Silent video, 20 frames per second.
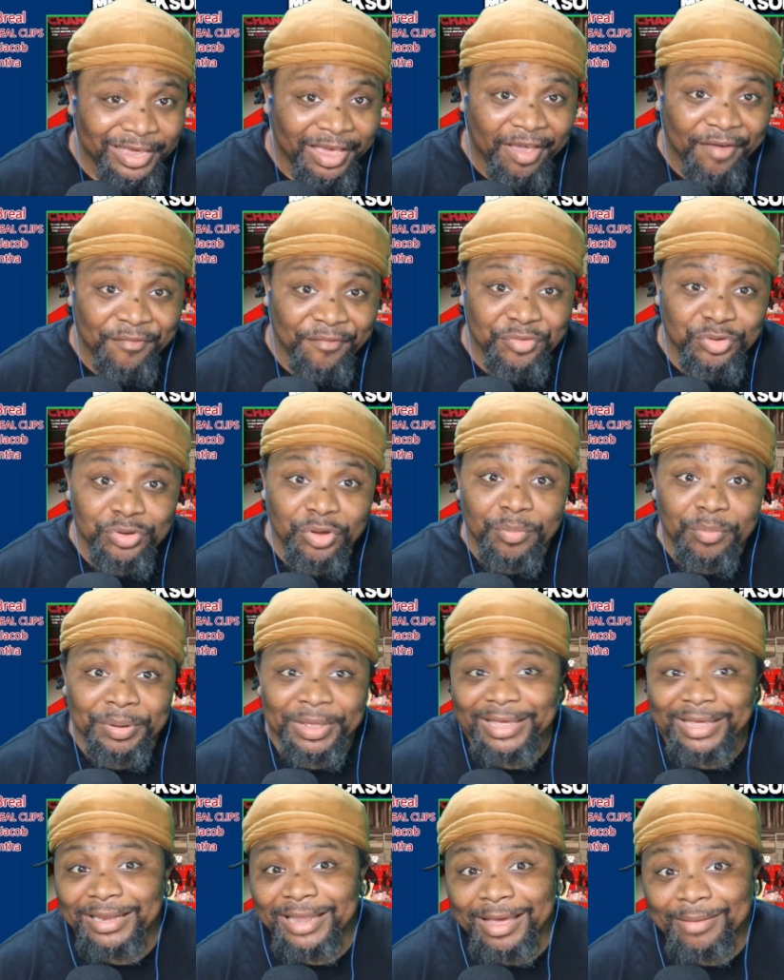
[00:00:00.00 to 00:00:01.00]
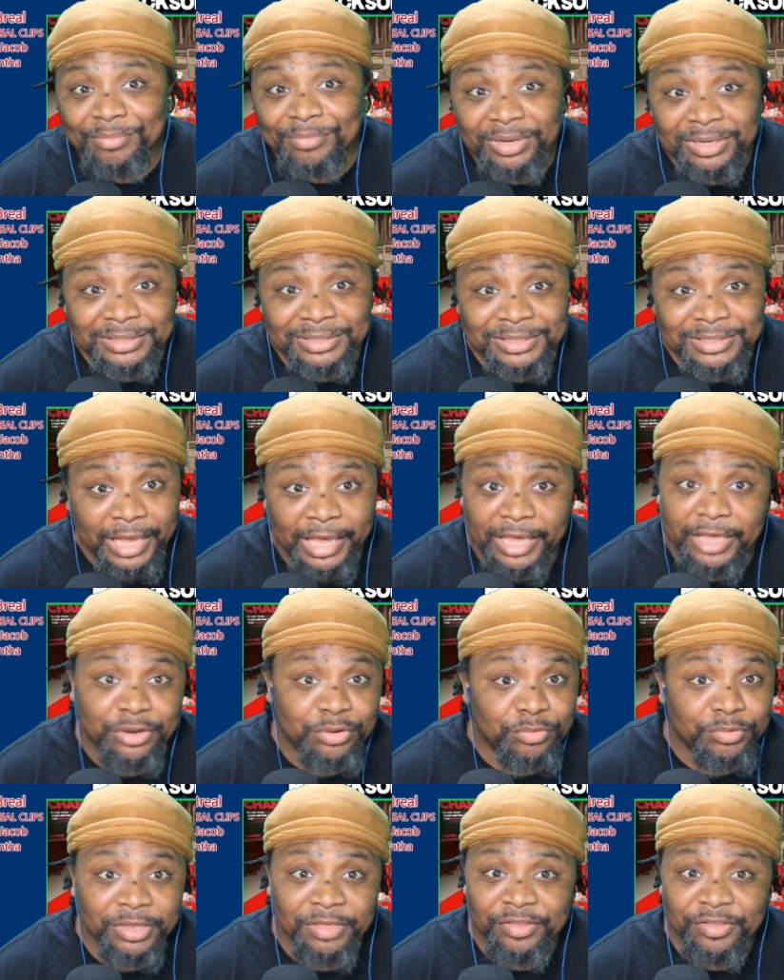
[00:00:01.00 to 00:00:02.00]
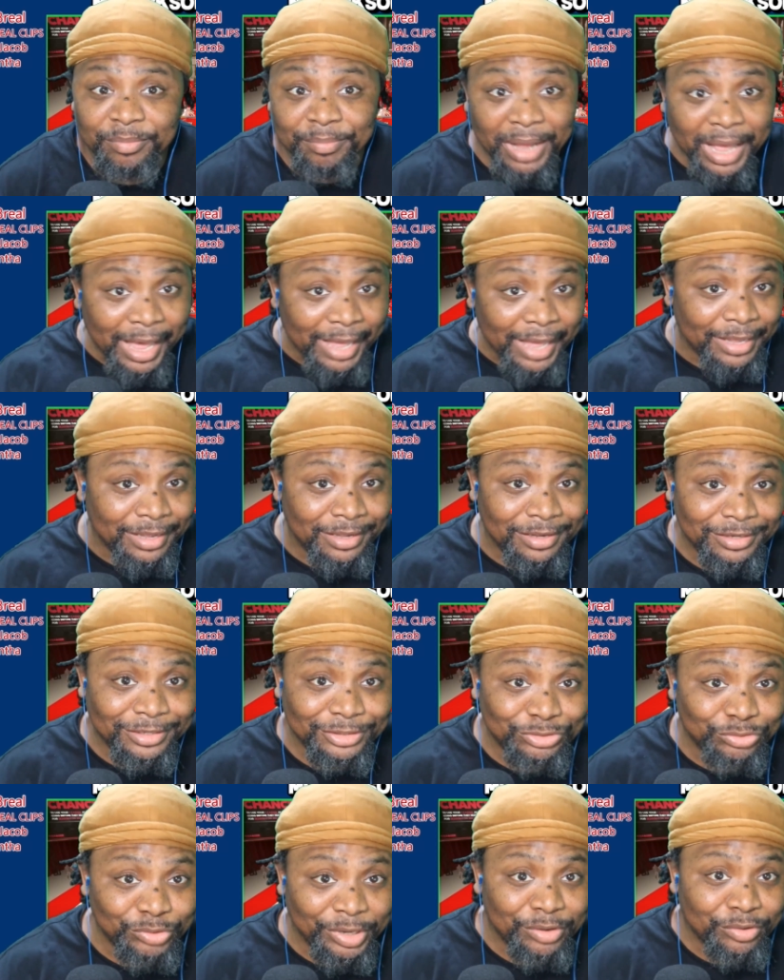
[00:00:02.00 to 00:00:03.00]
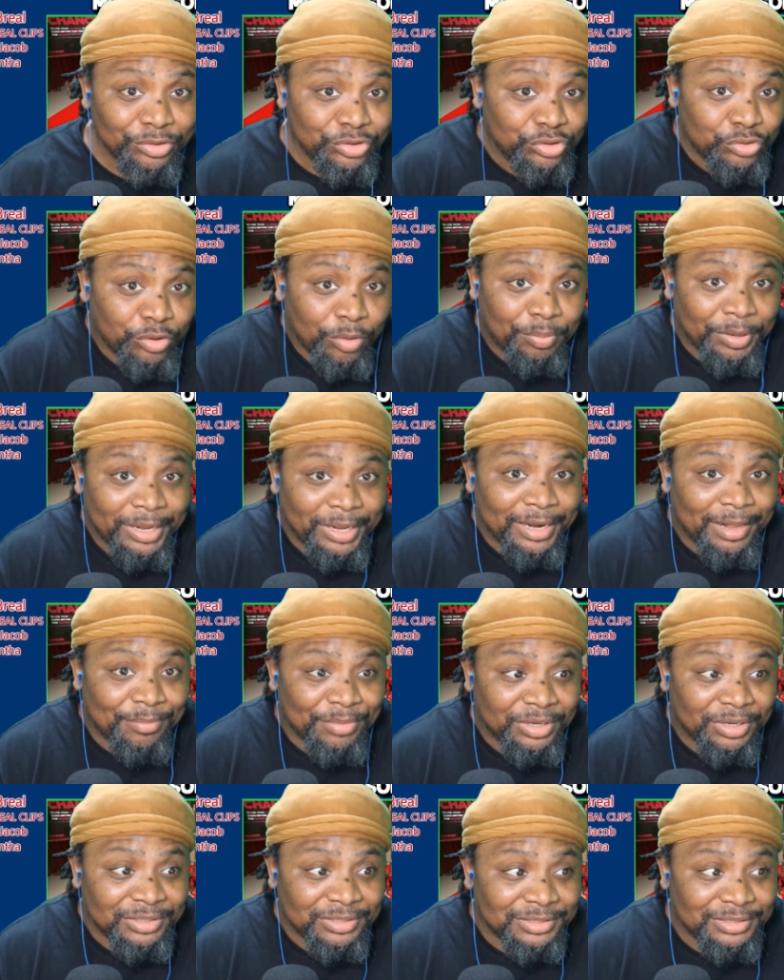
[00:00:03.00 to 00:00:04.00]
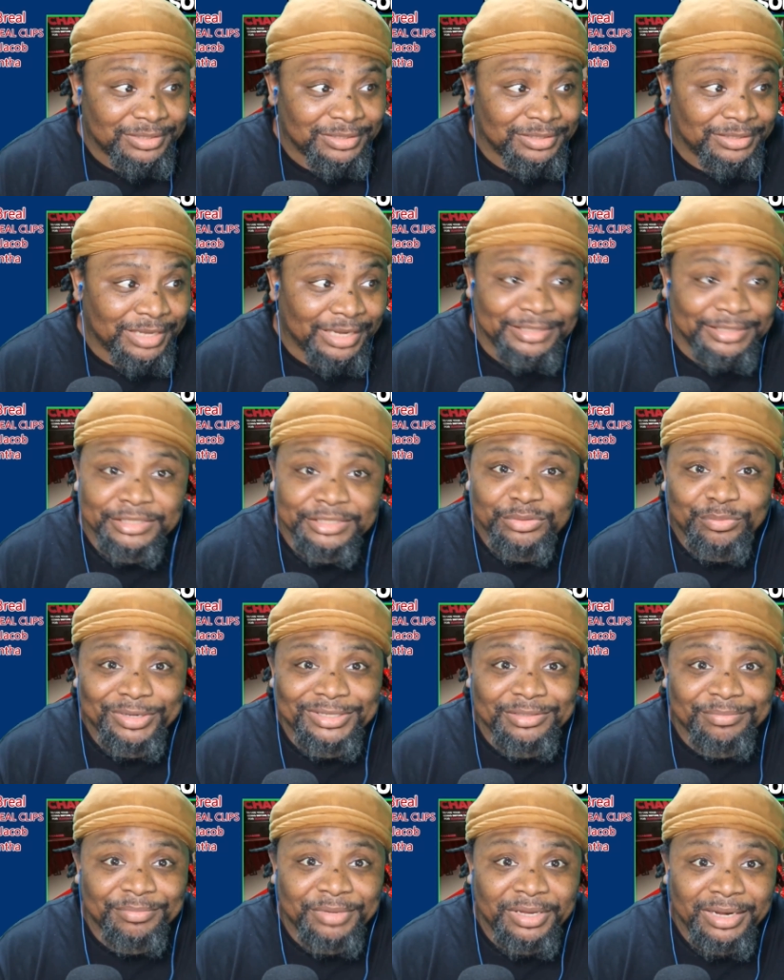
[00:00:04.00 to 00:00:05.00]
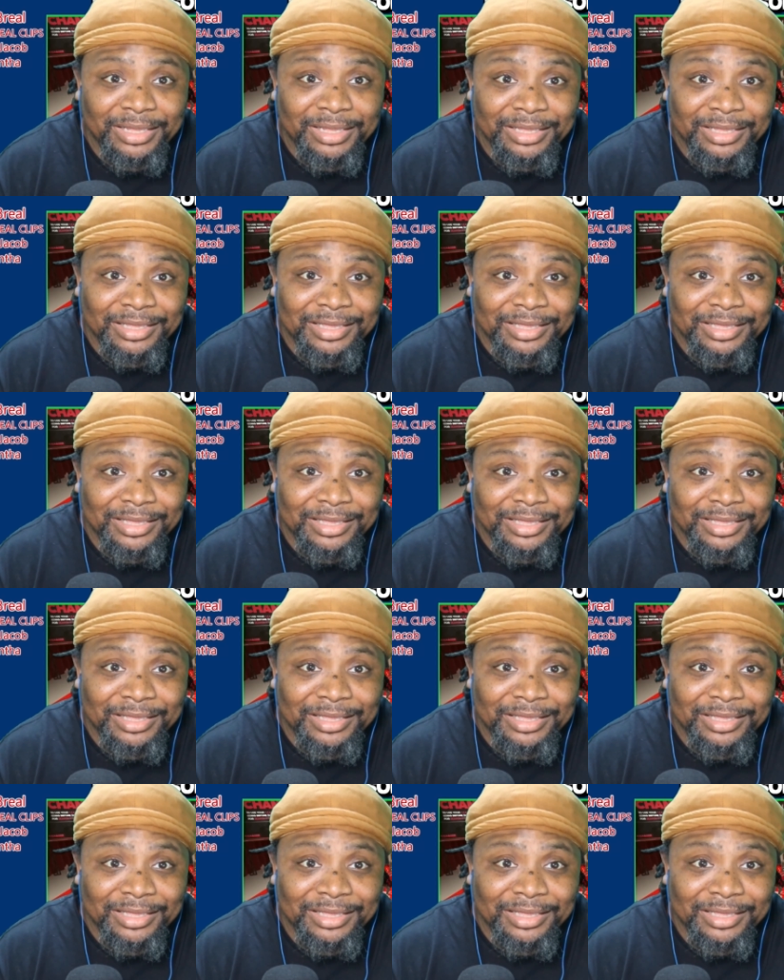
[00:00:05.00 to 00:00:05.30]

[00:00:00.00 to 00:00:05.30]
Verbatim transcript: If you don't pay that much, ain't no need to buy it because you ain't you don't play that much. That's just a waste of money.